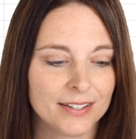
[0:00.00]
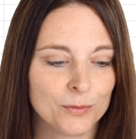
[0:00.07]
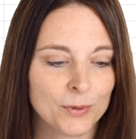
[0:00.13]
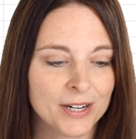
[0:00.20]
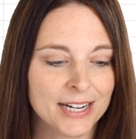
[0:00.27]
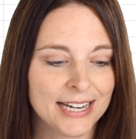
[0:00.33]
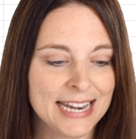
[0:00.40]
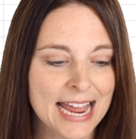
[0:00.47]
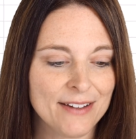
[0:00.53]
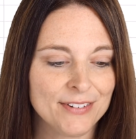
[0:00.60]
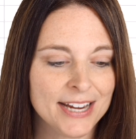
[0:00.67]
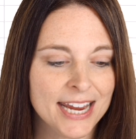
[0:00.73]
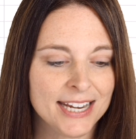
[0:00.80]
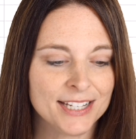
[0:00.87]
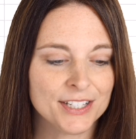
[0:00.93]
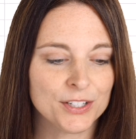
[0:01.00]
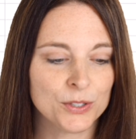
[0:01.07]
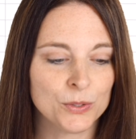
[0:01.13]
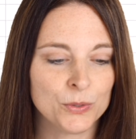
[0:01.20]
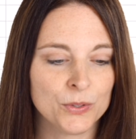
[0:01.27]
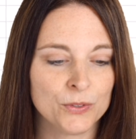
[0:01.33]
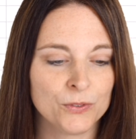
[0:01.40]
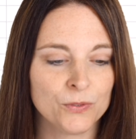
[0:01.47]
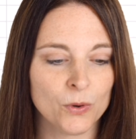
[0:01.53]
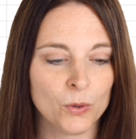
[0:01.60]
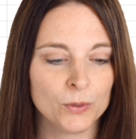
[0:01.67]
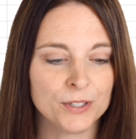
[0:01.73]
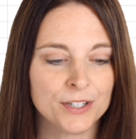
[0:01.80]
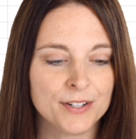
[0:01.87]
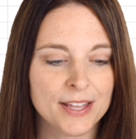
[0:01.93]
We're going to navigate to the
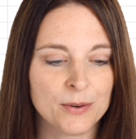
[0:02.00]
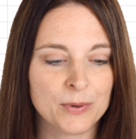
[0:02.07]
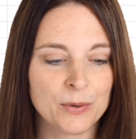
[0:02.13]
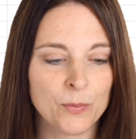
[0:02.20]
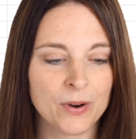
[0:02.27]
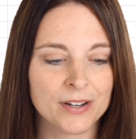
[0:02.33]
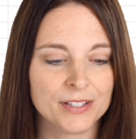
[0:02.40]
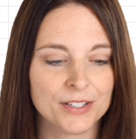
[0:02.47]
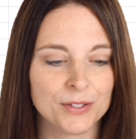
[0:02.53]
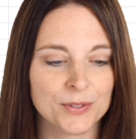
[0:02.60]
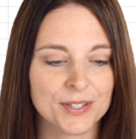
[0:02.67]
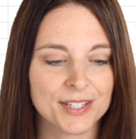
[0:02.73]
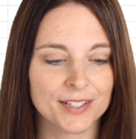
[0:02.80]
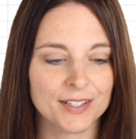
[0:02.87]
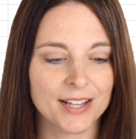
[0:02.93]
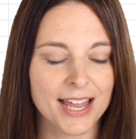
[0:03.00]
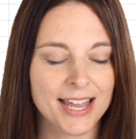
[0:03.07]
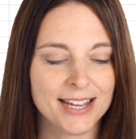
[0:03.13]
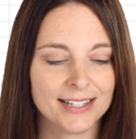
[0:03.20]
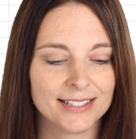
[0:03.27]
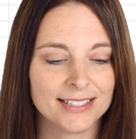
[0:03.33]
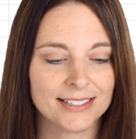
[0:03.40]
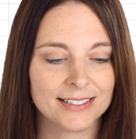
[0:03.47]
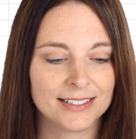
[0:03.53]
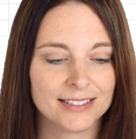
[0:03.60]
folder that we want to select